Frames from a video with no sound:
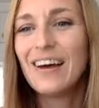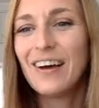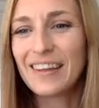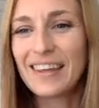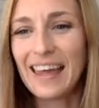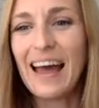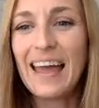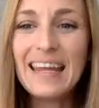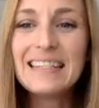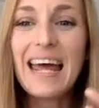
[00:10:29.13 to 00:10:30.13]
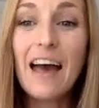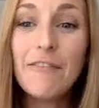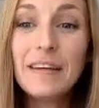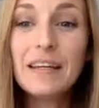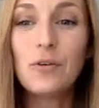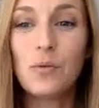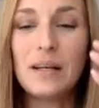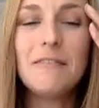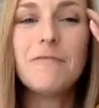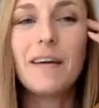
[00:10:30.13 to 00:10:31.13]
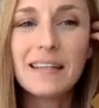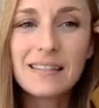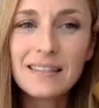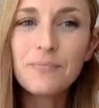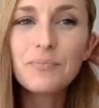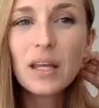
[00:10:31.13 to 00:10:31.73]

Okay, I hate having an oily face.